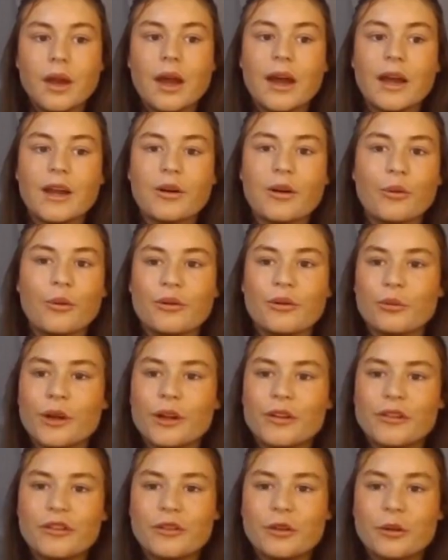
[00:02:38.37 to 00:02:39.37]
always wanted
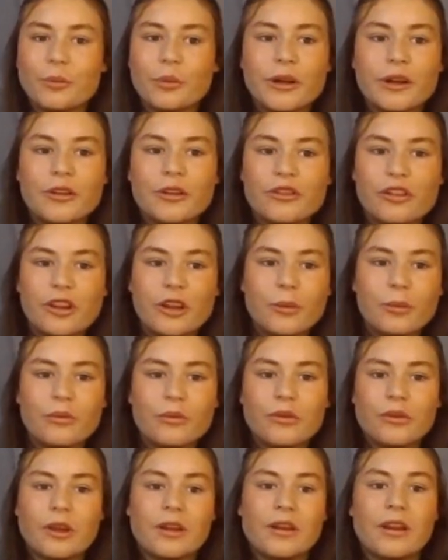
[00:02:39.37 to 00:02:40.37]
to do apprenticeships.
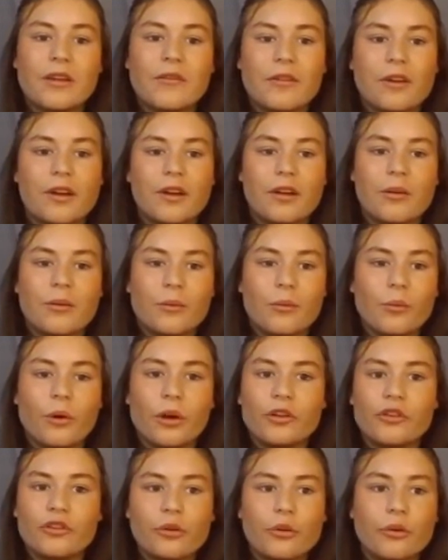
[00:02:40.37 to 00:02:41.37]
I never wanted
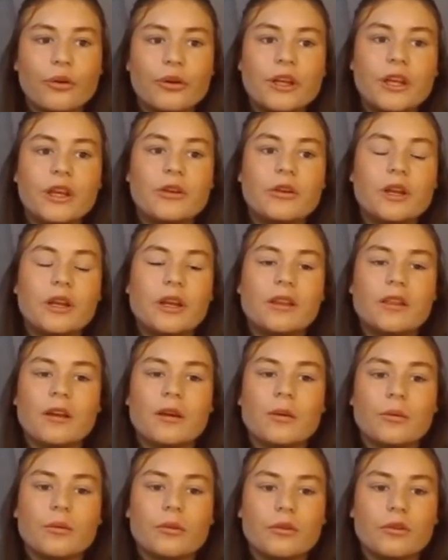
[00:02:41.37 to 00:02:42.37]
to go to uni.
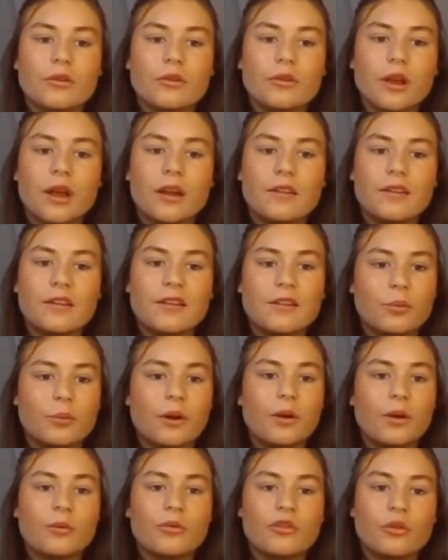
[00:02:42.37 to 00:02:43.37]
I did when
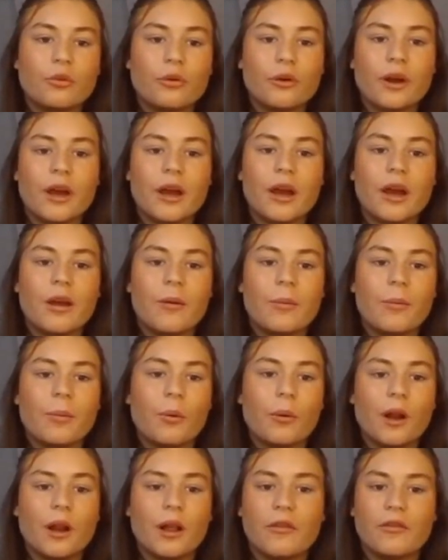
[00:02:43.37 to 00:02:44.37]
I was younger, but
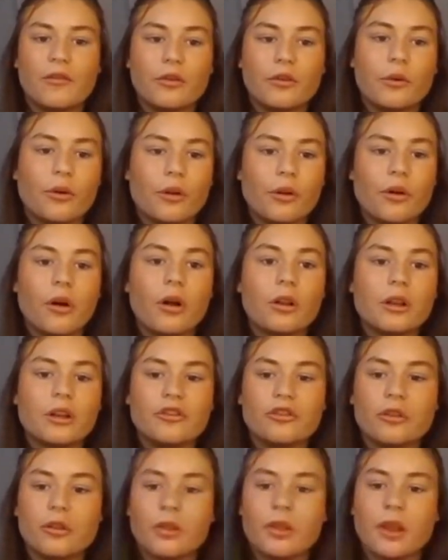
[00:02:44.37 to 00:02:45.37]
when I have to go to college
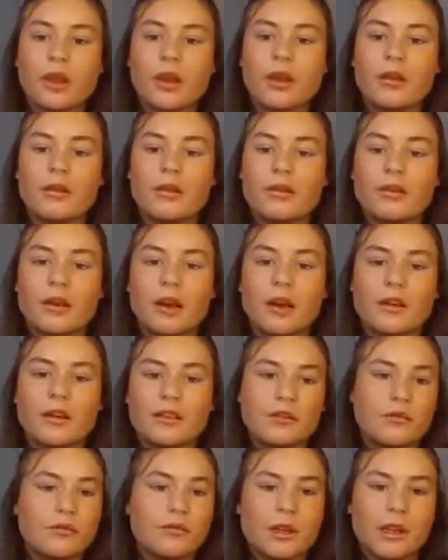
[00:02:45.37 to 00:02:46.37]
and things, I
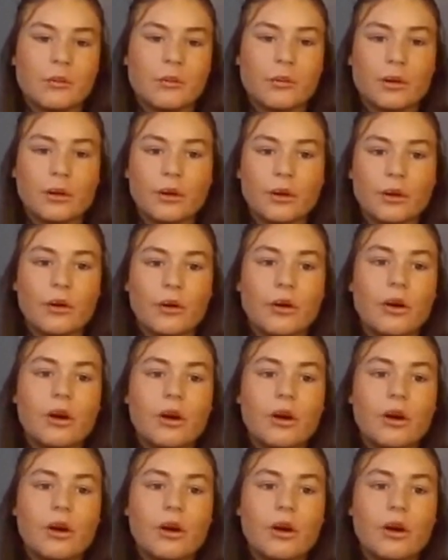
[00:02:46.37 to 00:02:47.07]
didn't really want to go.